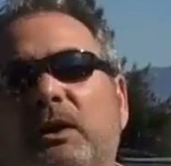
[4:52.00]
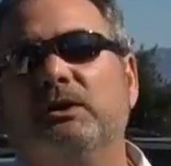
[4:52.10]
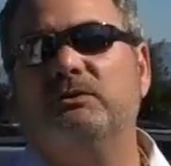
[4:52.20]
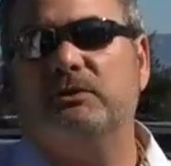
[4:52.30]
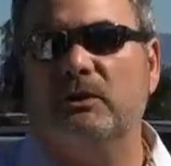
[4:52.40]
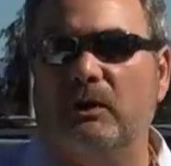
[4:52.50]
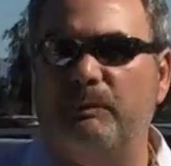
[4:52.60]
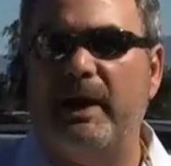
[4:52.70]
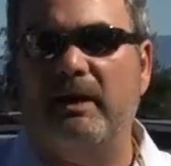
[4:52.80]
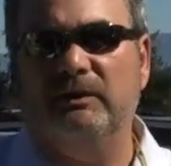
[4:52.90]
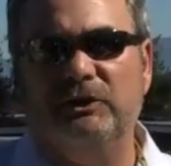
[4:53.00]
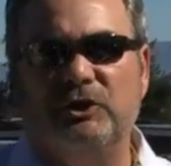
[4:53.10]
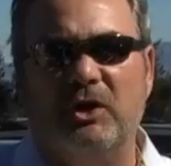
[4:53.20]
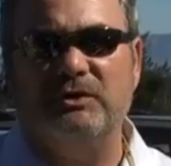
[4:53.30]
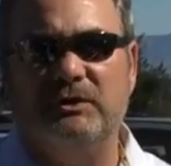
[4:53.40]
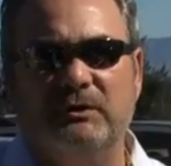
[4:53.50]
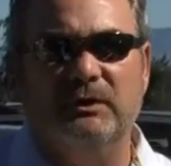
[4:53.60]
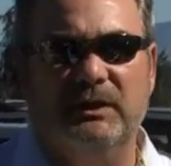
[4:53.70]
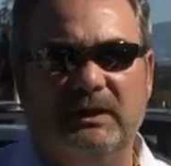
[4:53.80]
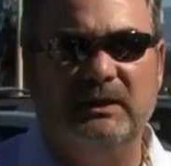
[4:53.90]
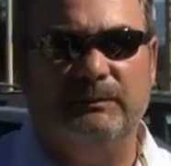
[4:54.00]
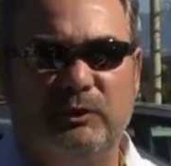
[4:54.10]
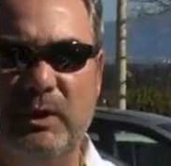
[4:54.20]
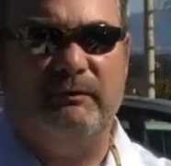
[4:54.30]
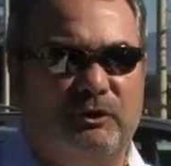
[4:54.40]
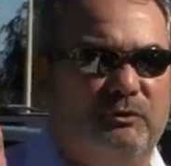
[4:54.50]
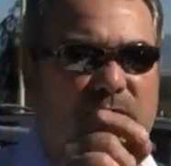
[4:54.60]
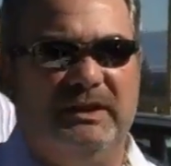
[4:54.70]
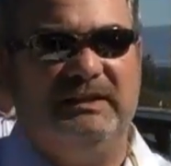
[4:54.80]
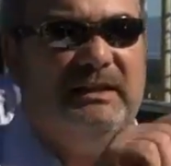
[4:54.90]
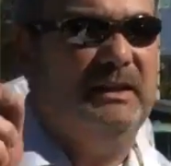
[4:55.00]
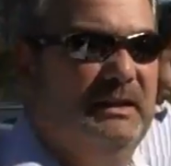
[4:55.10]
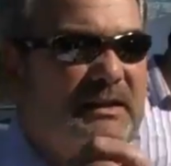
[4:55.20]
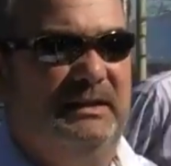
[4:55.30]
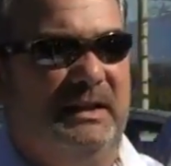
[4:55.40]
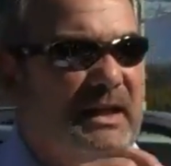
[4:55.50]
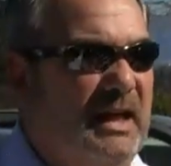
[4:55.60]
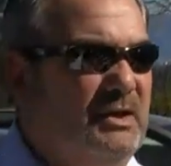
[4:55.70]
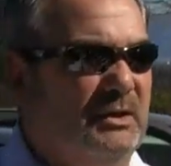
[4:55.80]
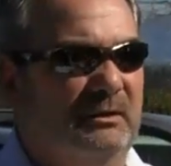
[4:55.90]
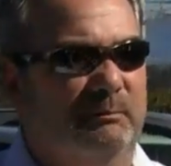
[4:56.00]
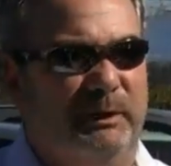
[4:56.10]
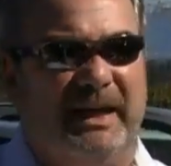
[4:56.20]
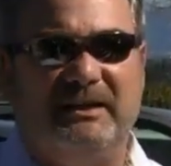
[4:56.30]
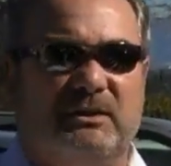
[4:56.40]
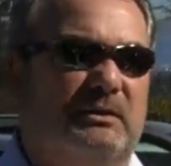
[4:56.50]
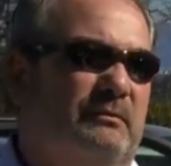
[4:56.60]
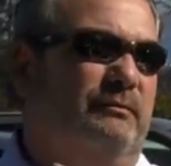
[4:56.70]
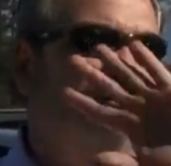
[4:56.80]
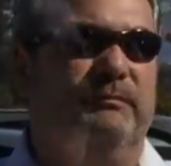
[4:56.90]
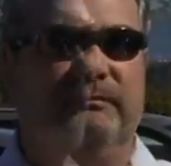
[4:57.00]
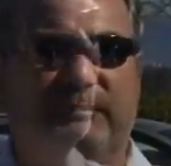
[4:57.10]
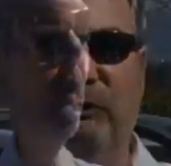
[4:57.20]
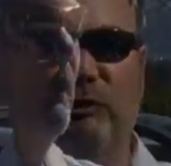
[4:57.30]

we're going to use a solar panel to charge these during the daytime, have a true DC to DC connection. But that's still the